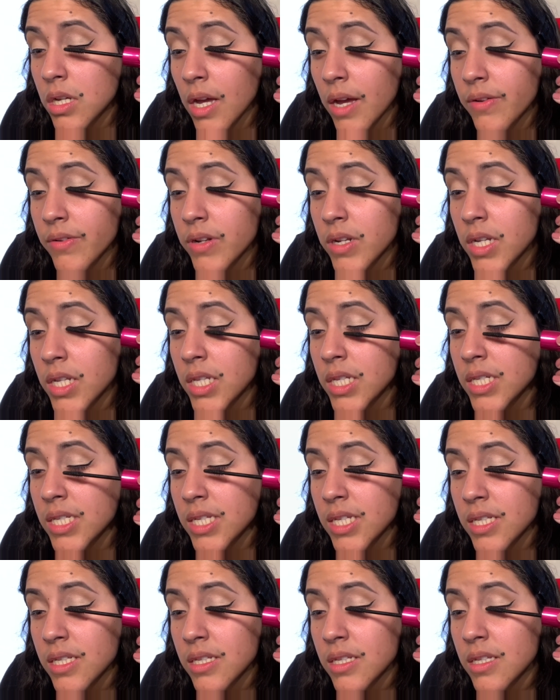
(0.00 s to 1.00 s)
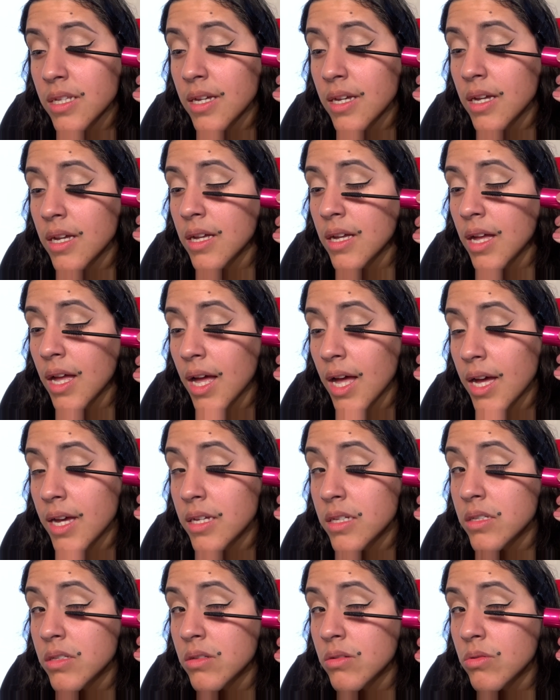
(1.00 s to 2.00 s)
I've done this since like
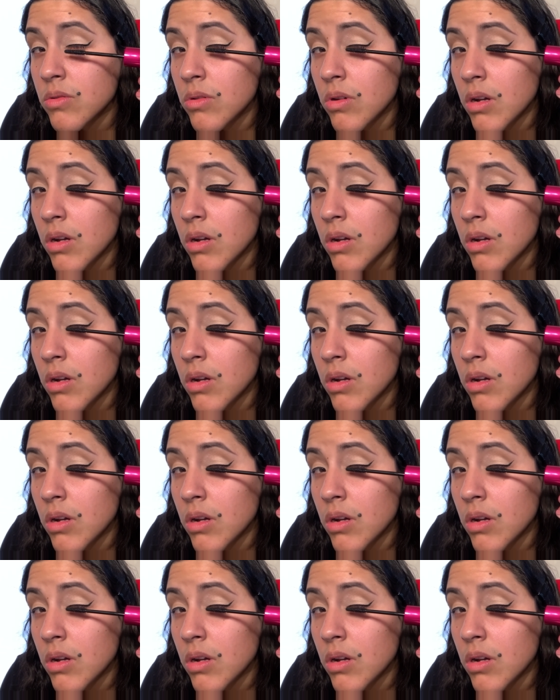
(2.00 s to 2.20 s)
high school,